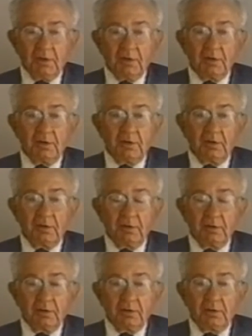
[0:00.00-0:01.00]
uh,
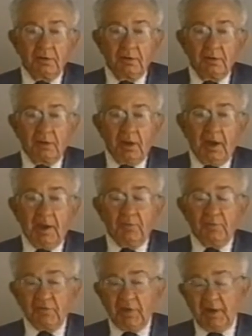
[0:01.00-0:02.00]
I
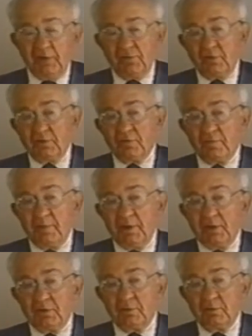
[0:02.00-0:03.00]
was asked to
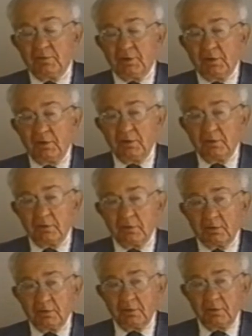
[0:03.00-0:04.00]
speak to the
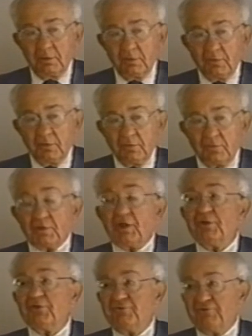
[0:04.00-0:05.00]

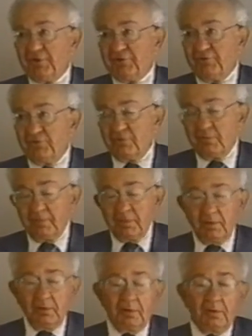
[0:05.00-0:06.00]
senior judges
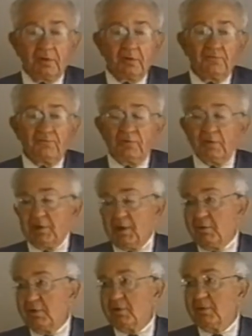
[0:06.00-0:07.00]
uh, for an
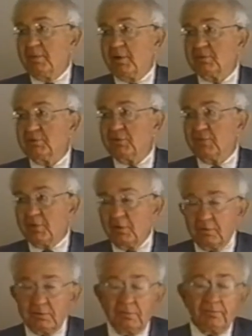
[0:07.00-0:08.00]
hour about this
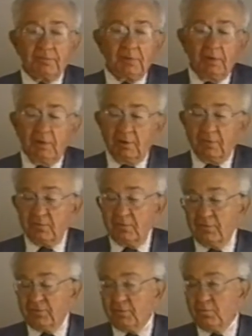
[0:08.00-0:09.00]
code. And of
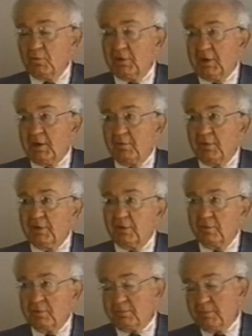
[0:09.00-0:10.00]
course, in one hour, you
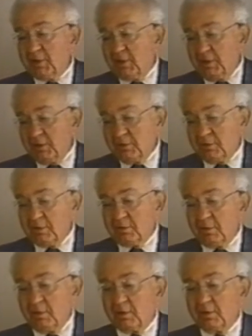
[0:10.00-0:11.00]
couldn't begin to
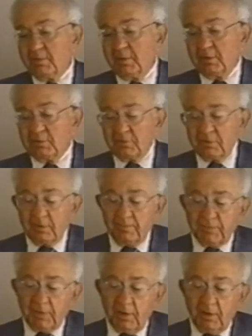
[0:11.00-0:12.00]
talk about
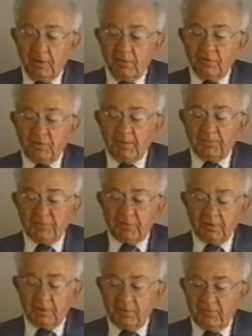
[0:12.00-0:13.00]

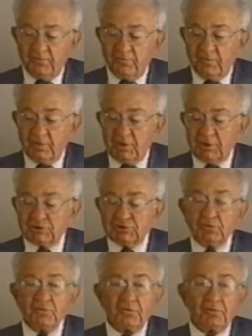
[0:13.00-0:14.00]
substantive
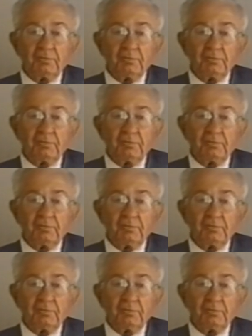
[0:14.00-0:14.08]
issues.